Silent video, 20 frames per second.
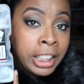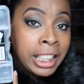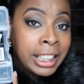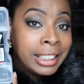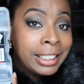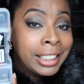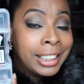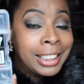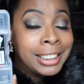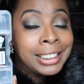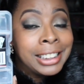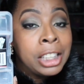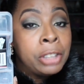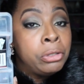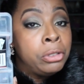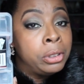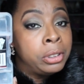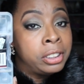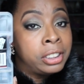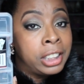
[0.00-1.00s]
Get this
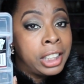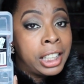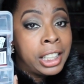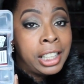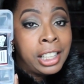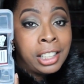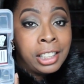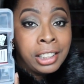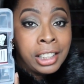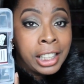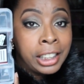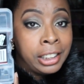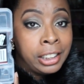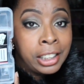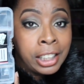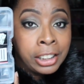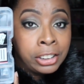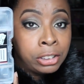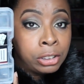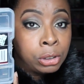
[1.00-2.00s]
if you see it in a
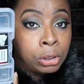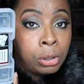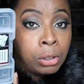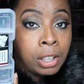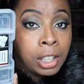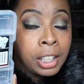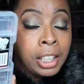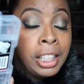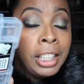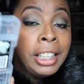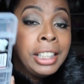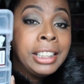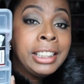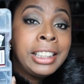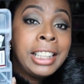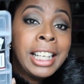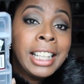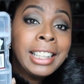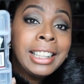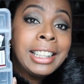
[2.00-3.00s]
99 store.
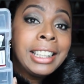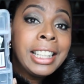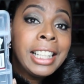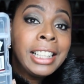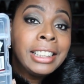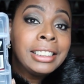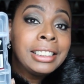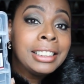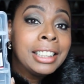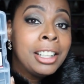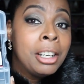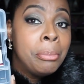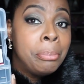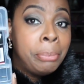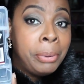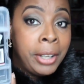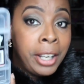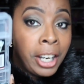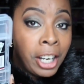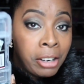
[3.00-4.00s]
Get this,
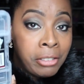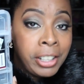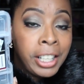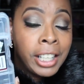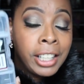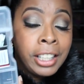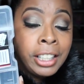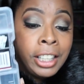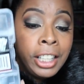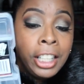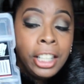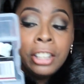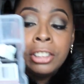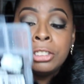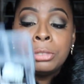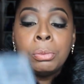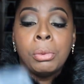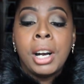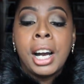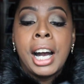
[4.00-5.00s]
period. And
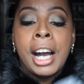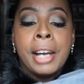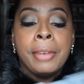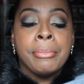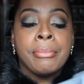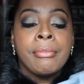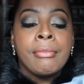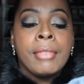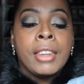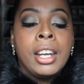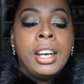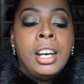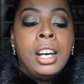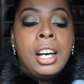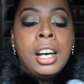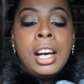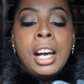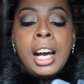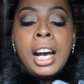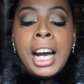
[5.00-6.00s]
here's why.
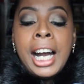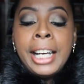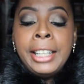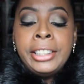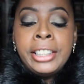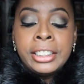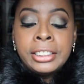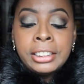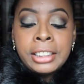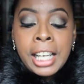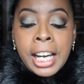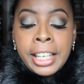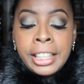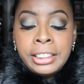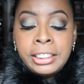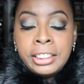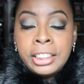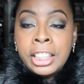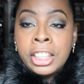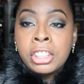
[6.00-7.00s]
I
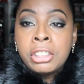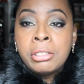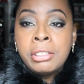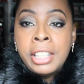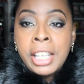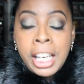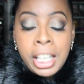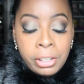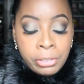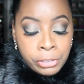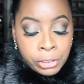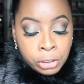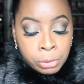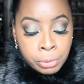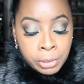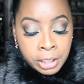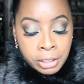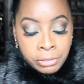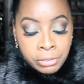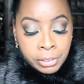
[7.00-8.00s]
decided to get creative for
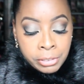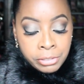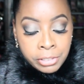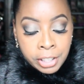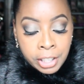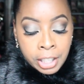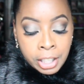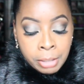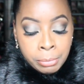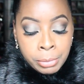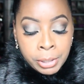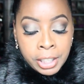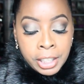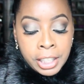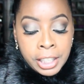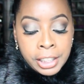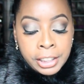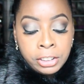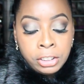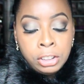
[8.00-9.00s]
2015
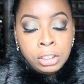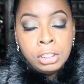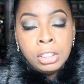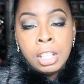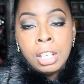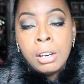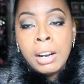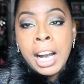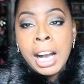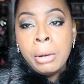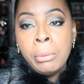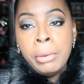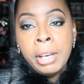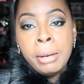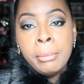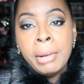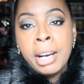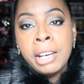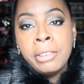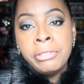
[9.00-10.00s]
because, you know, I
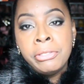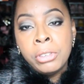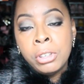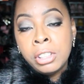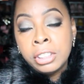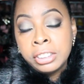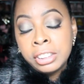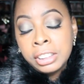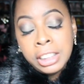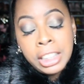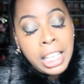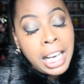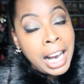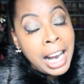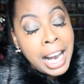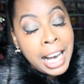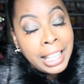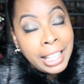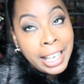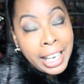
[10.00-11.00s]
wear my falsy
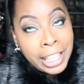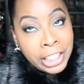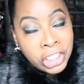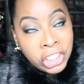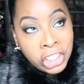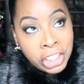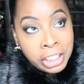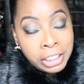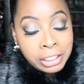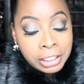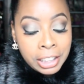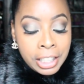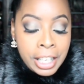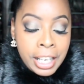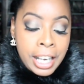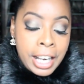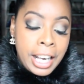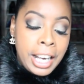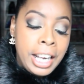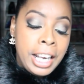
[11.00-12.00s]
eyelashes
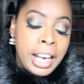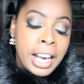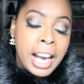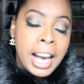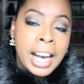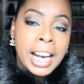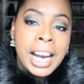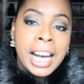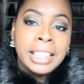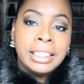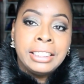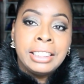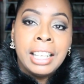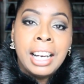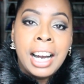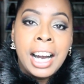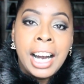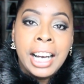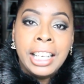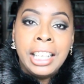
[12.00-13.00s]
and I got
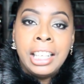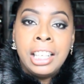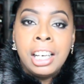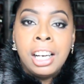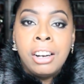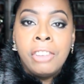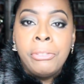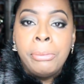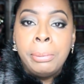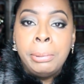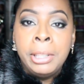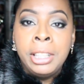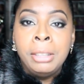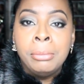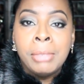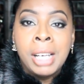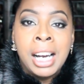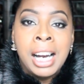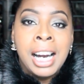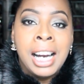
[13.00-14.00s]
tired of
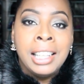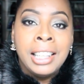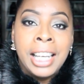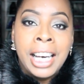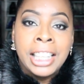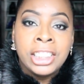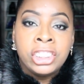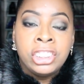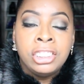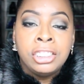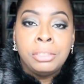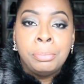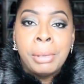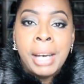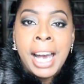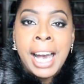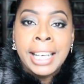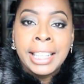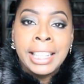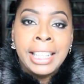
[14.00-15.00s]
putting my eyelashes
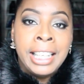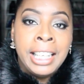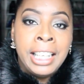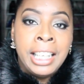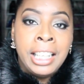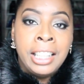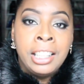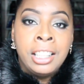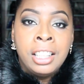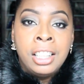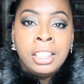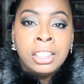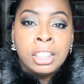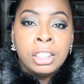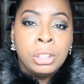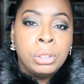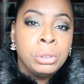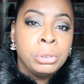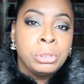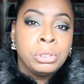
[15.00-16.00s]
back in the
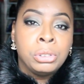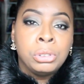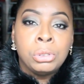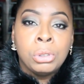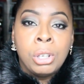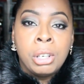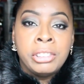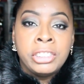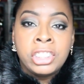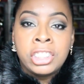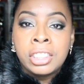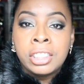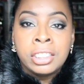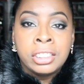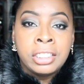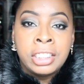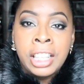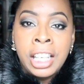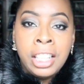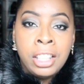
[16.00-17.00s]
little storage
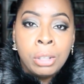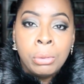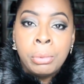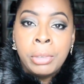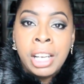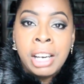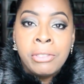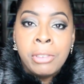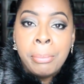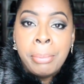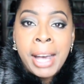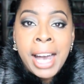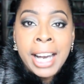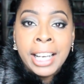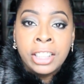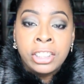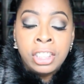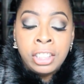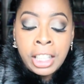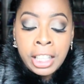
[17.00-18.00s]
container, whatever
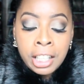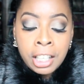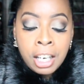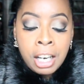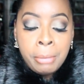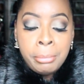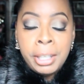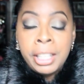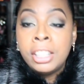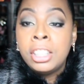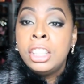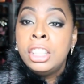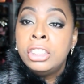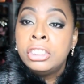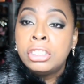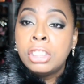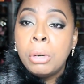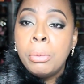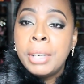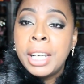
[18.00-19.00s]
packaging they come in.
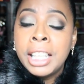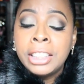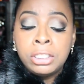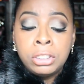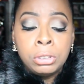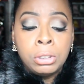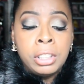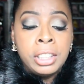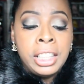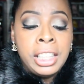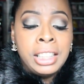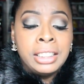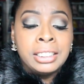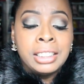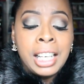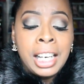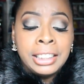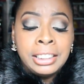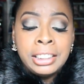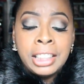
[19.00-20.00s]
So when I saw
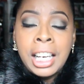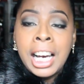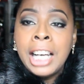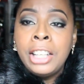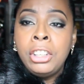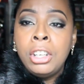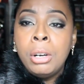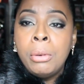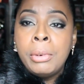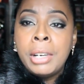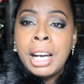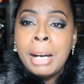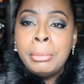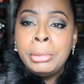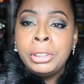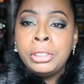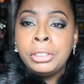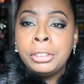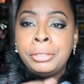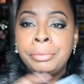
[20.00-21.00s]
this, I said, I know what I'm
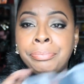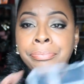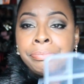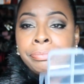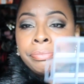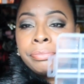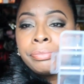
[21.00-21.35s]
going to do.